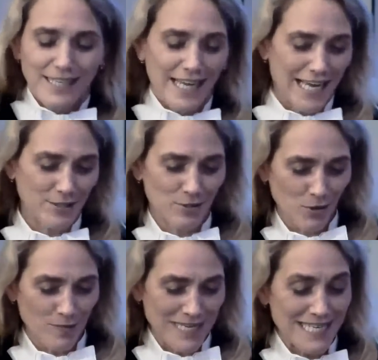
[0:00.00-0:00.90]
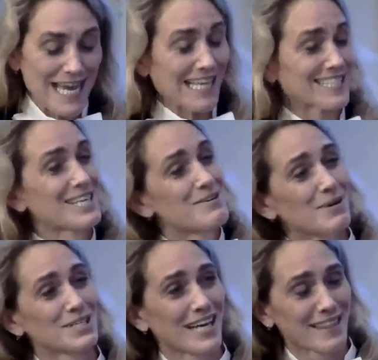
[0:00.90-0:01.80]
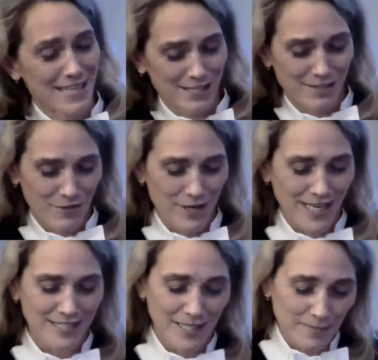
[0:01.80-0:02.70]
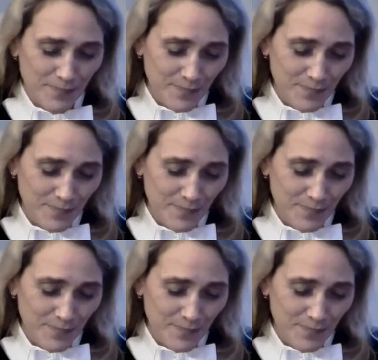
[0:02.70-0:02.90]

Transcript: And you told me yes, which I think is a very nice thing.